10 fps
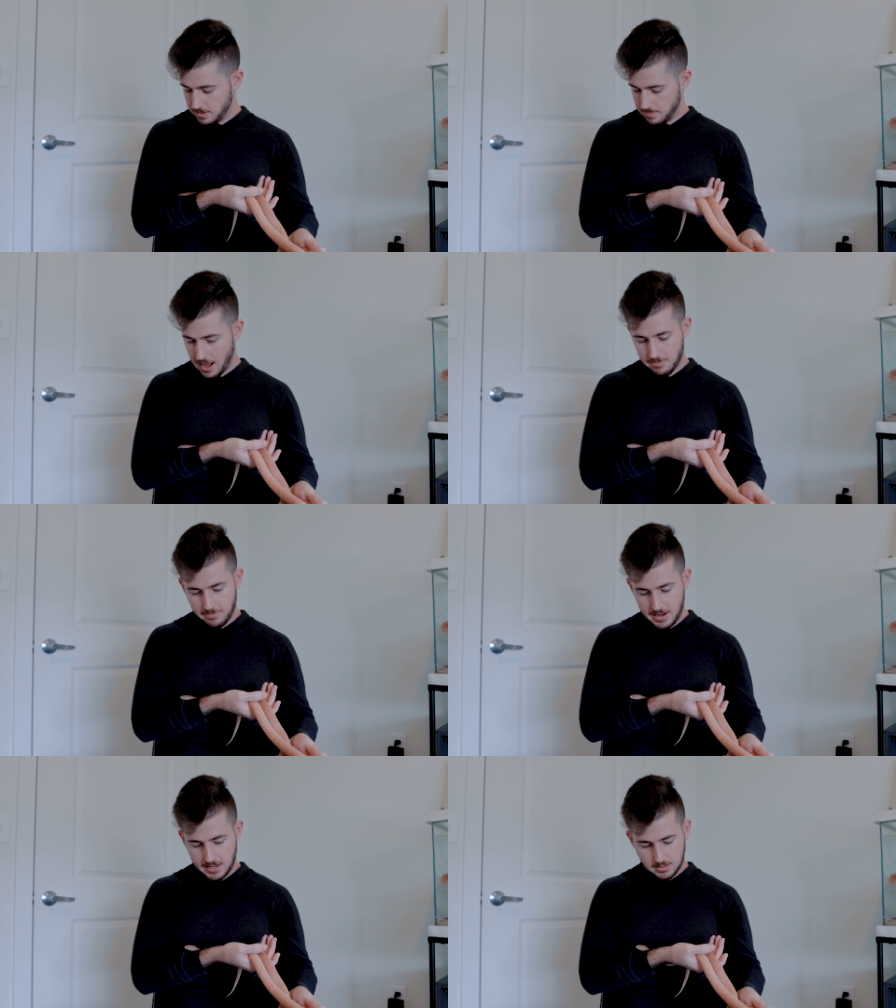a little bit about
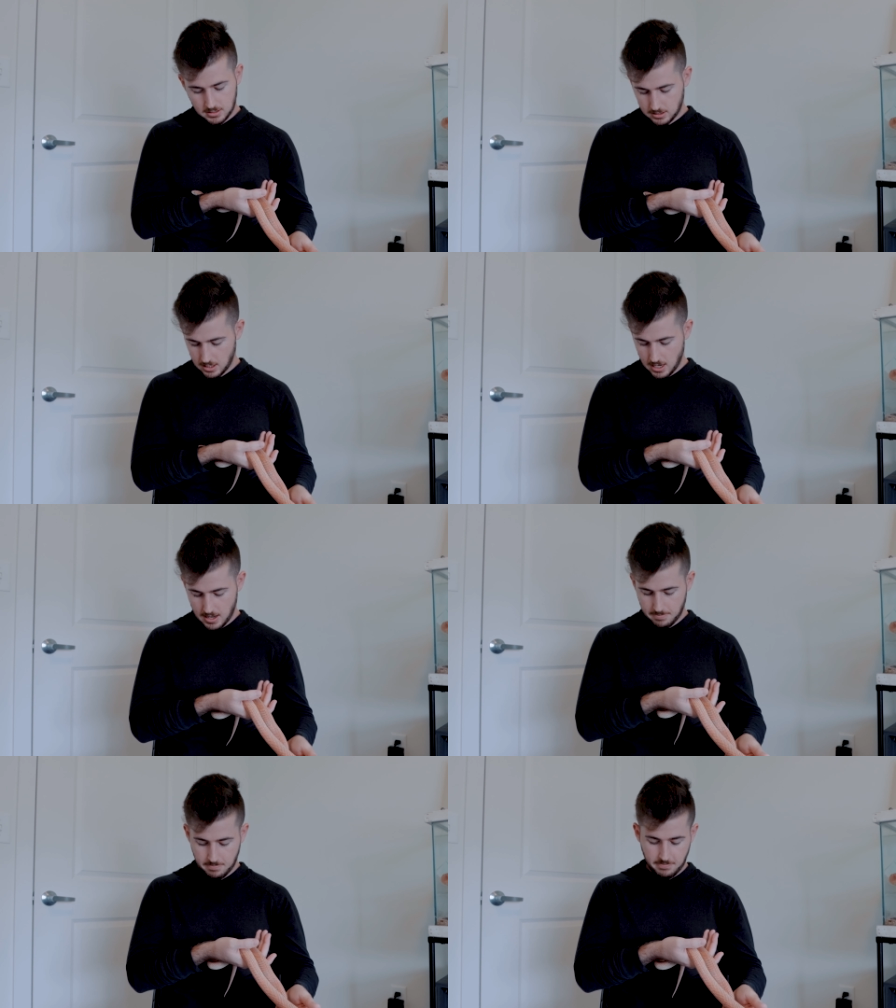Phoenix.
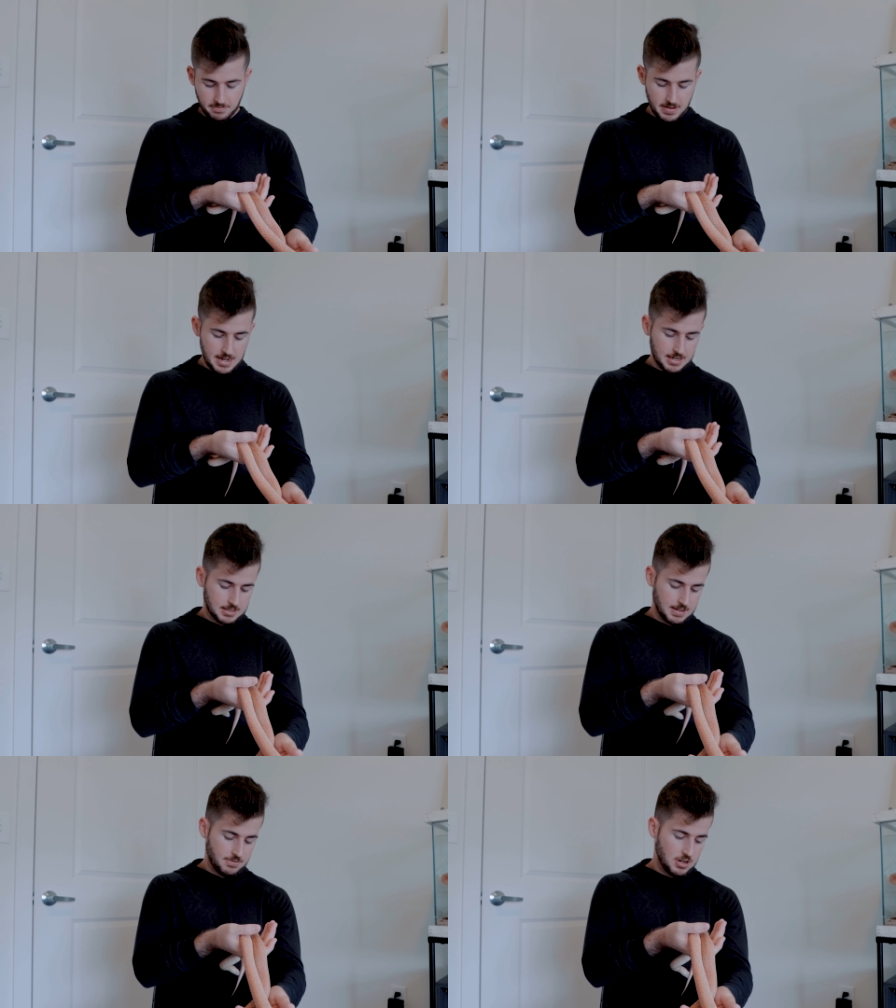Uh,
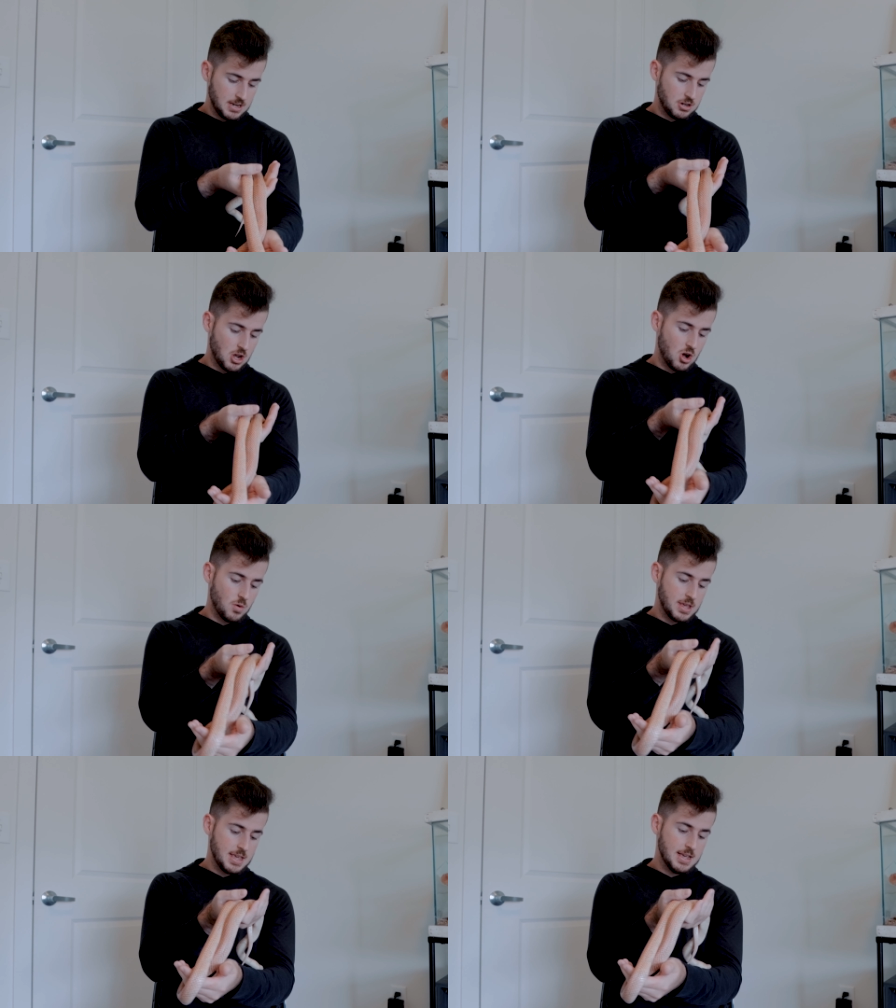Phoenix, if you didn't
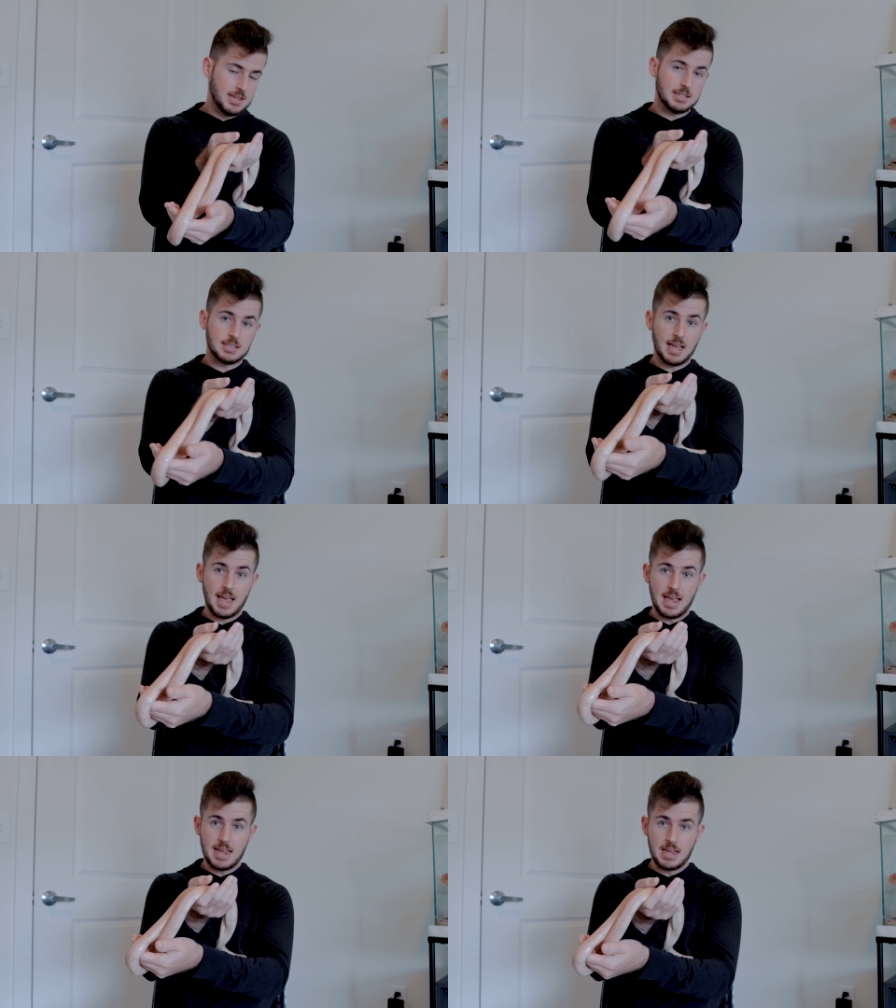know, he is
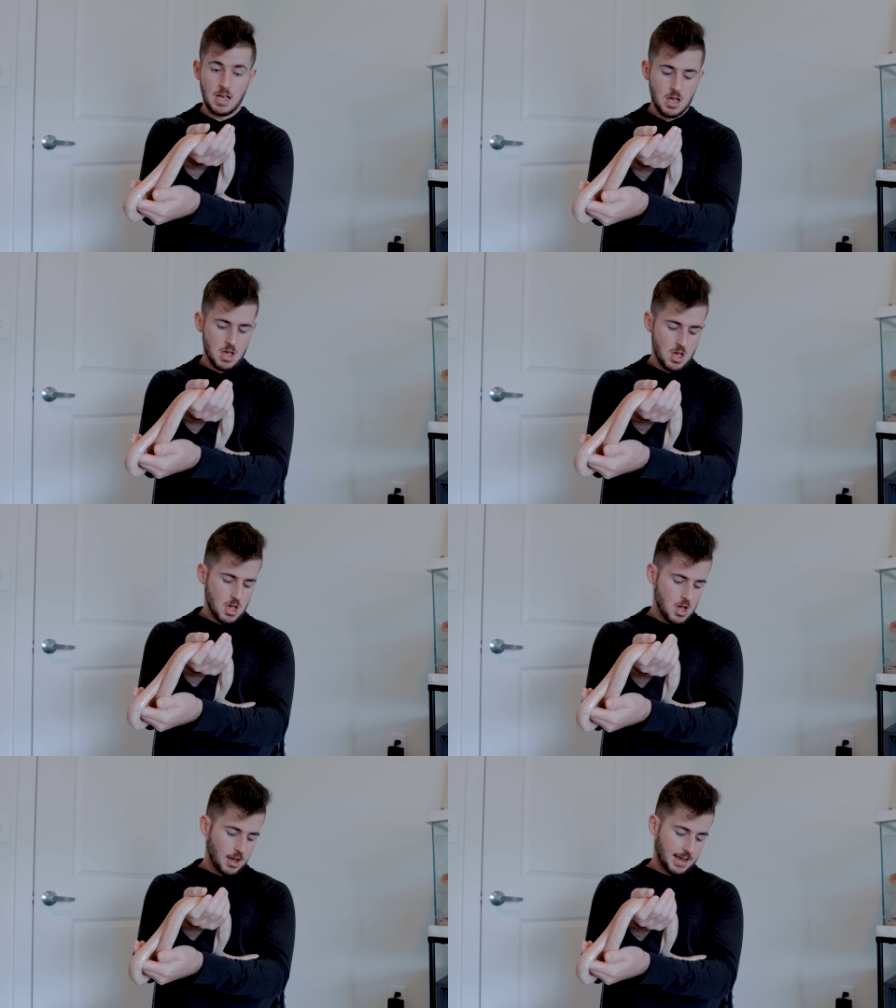a
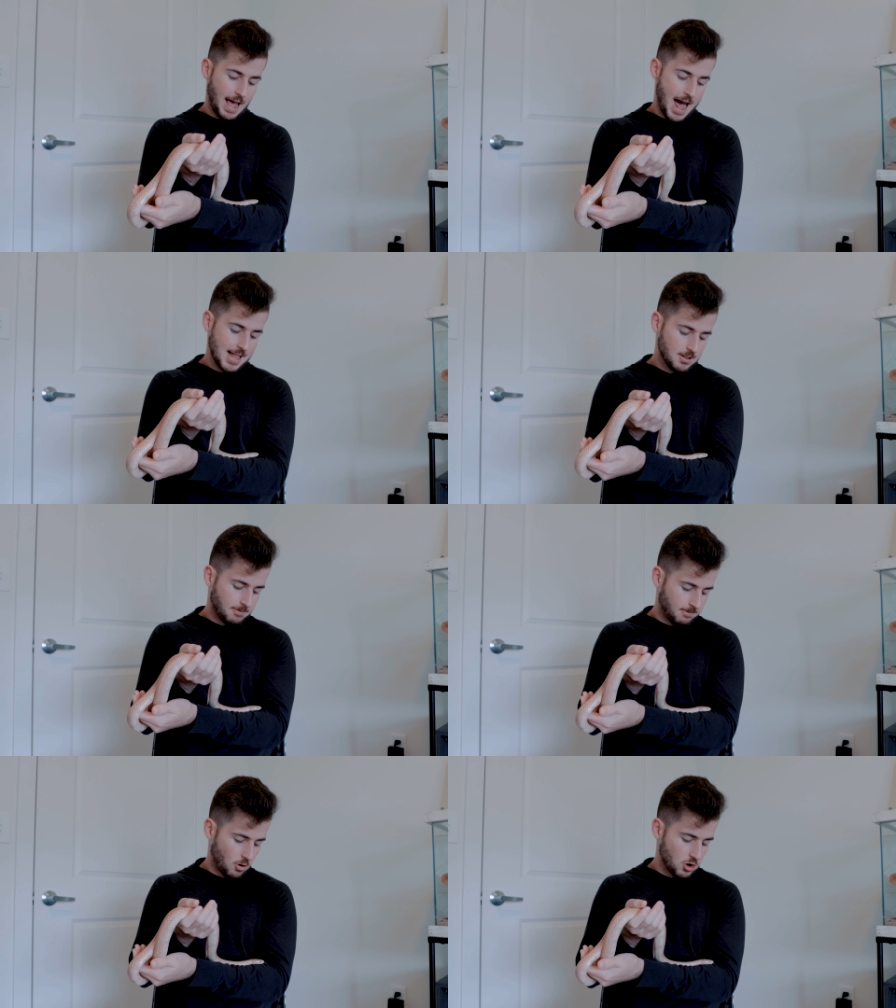
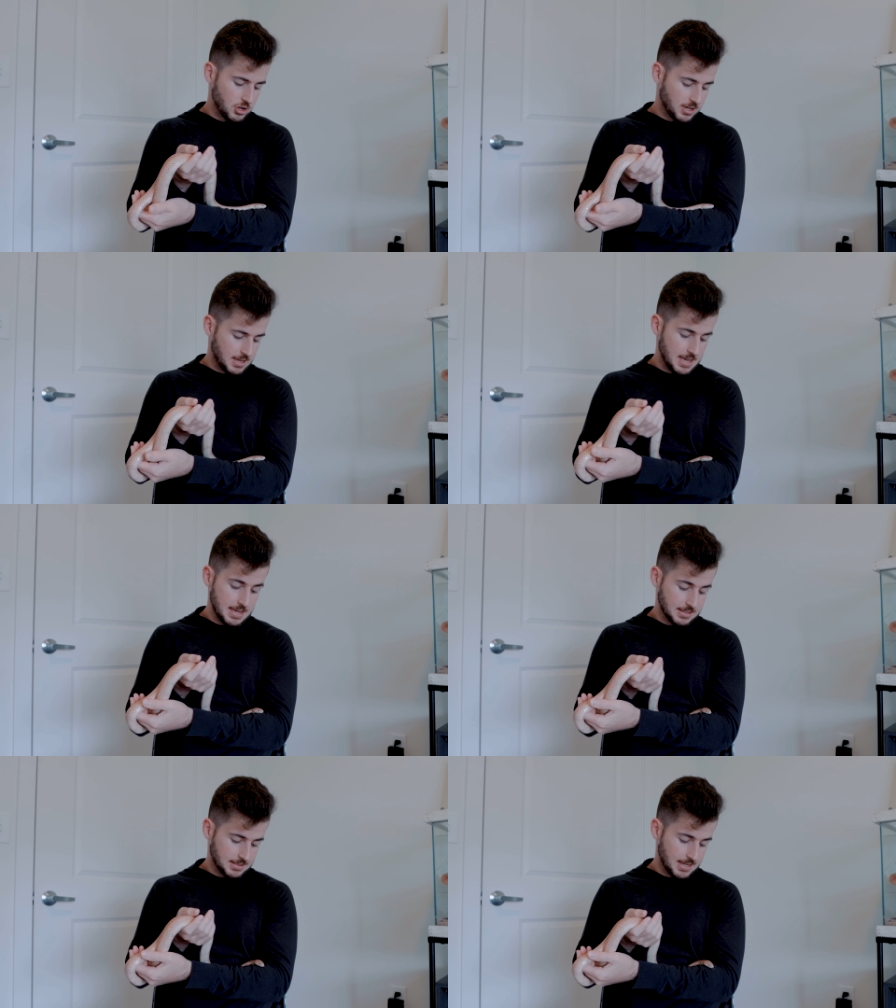California
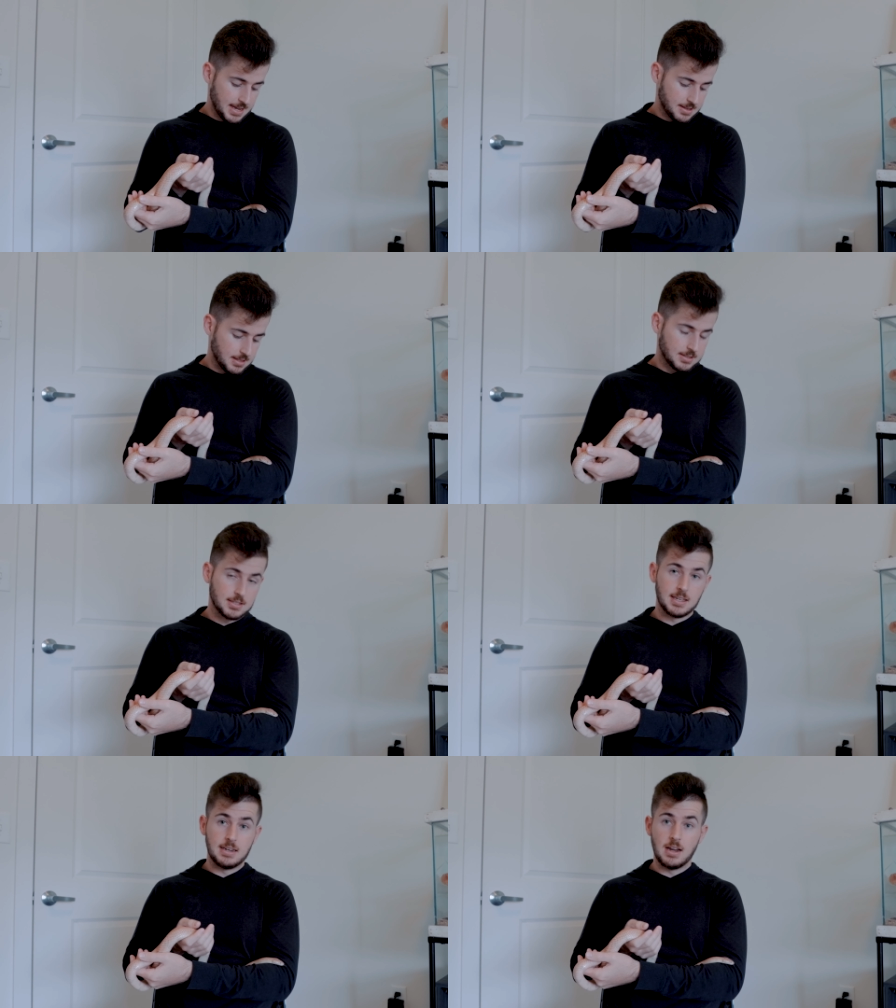king snake. This
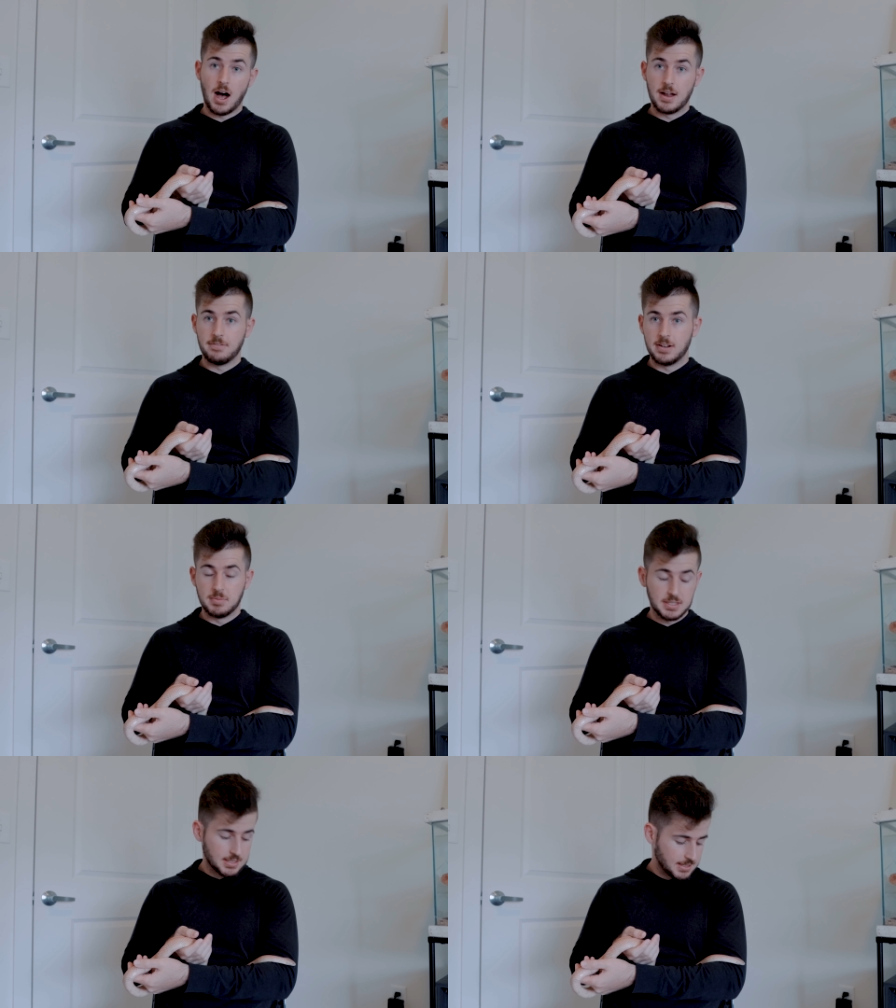is a
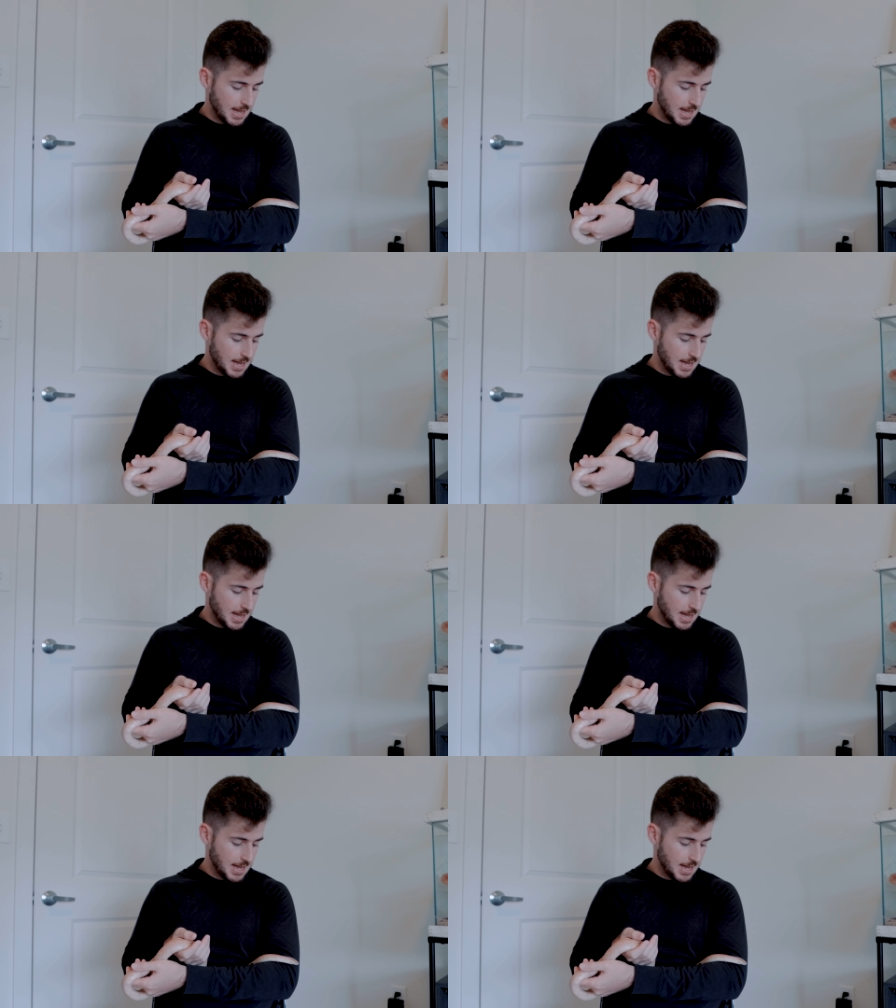non-venomous